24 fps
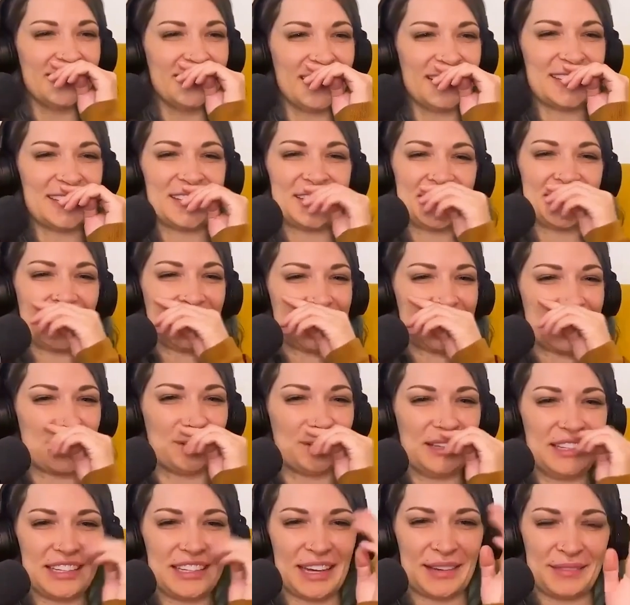And that's that's the
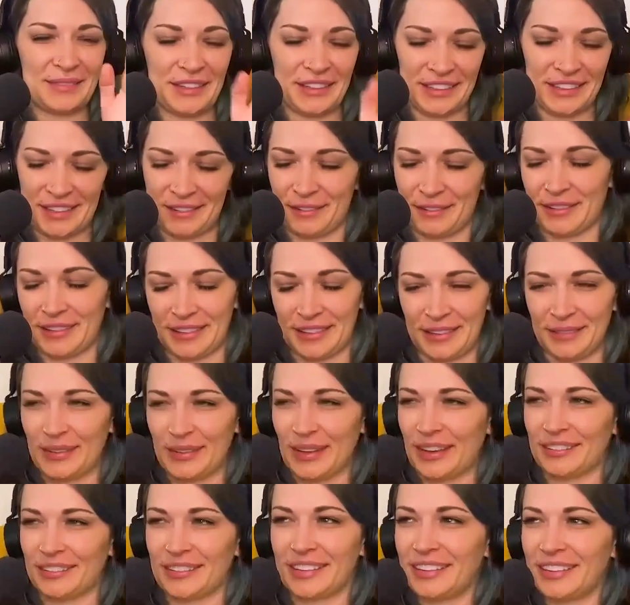only time you're going to worry
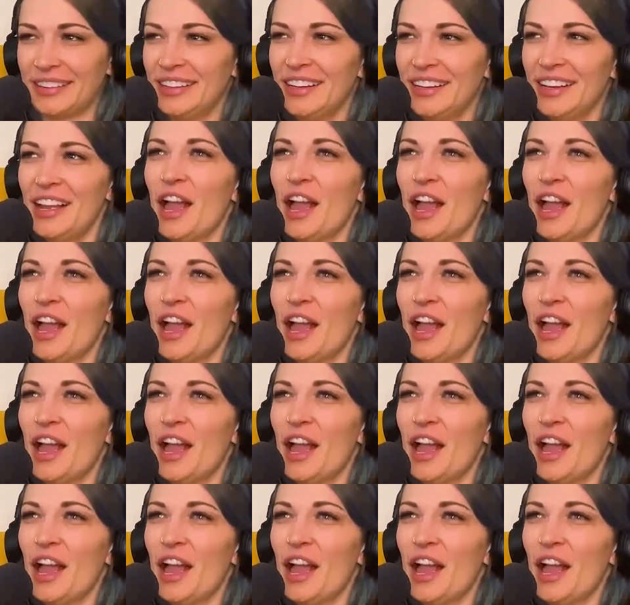about it.